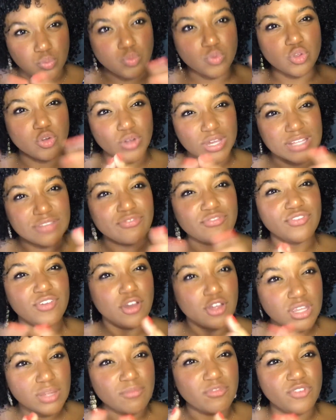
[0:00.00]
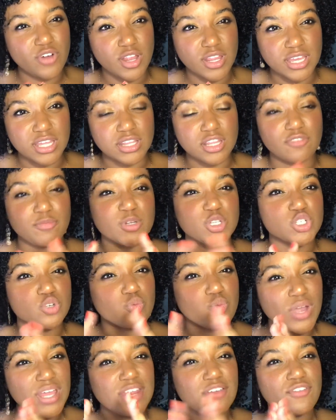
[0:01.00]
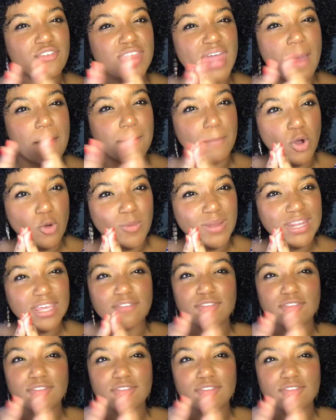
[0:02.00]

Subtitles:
you could feel them falling in love, but you're waiting for that moment.